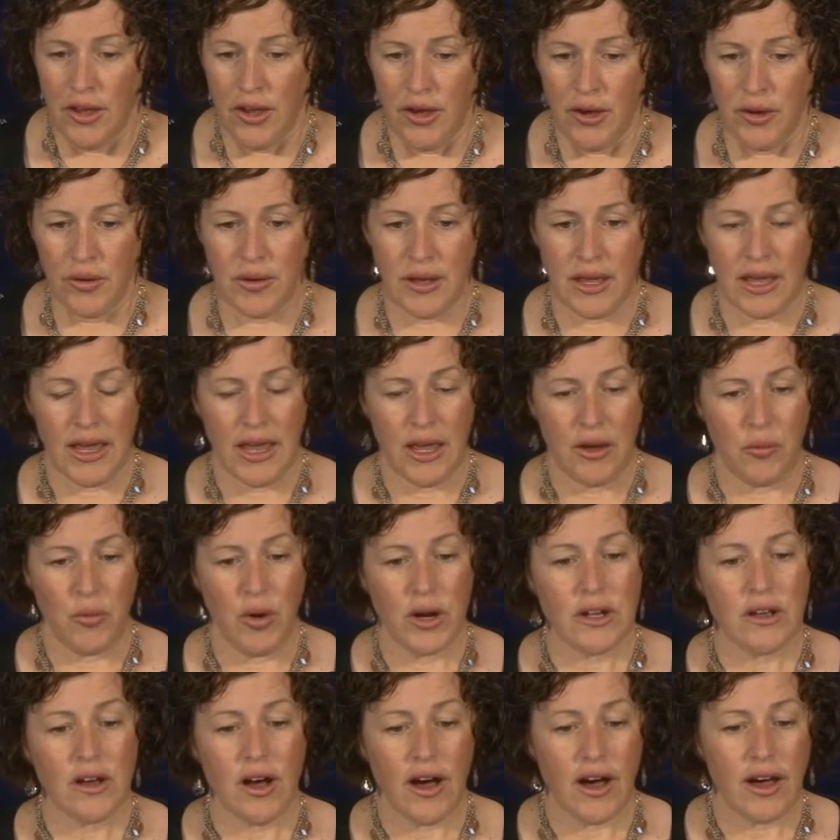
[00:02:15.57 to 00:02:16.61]
Okay,
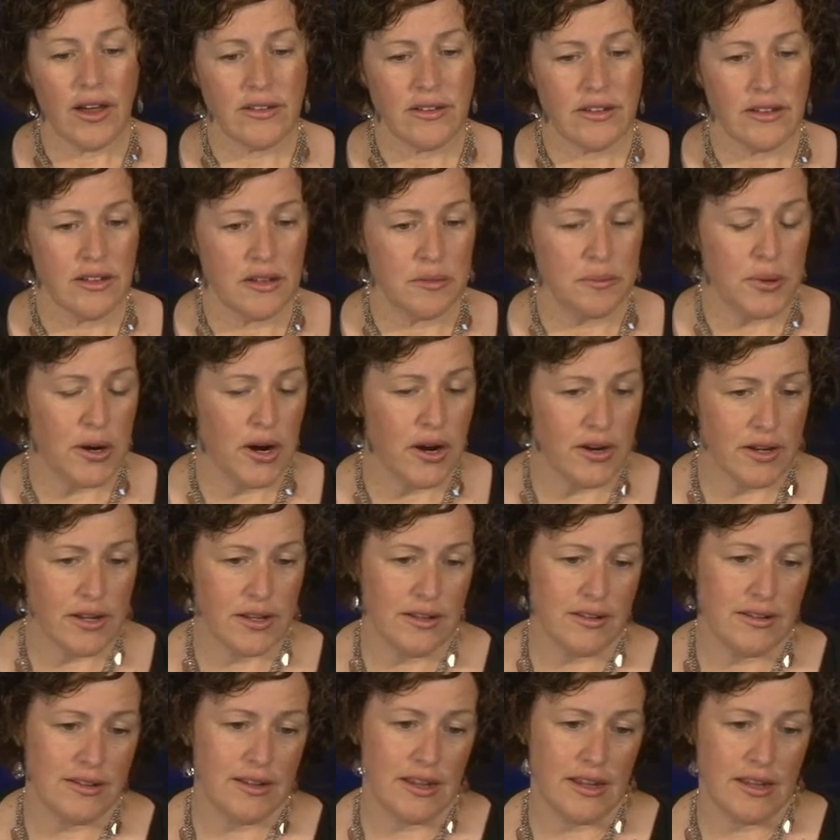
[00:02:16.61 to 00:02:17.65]
what causes
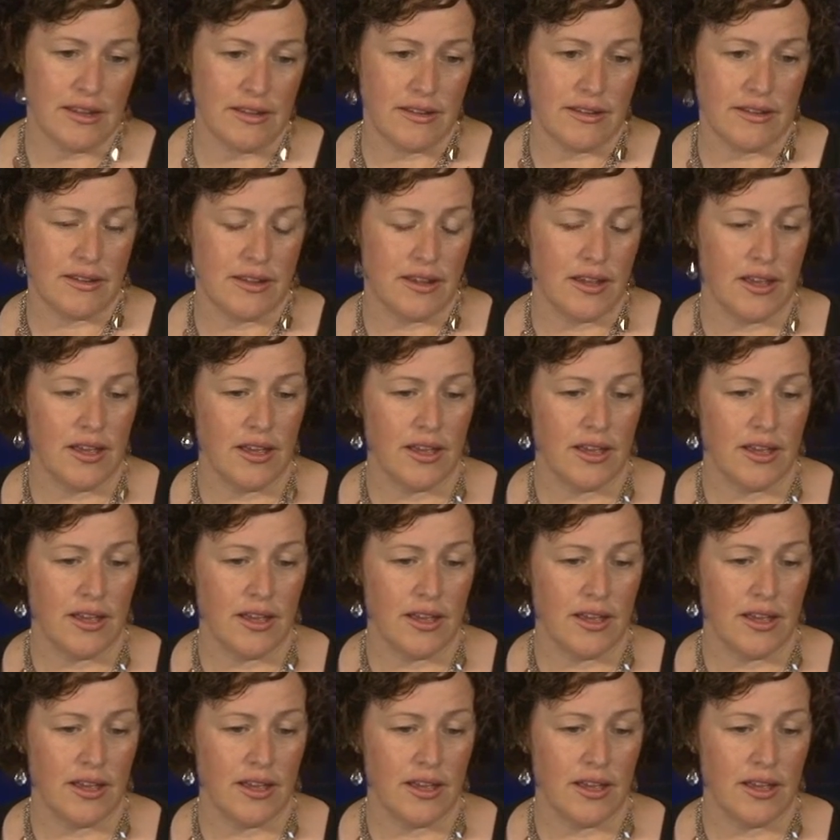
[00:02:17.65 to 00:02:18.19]
Parkinson's?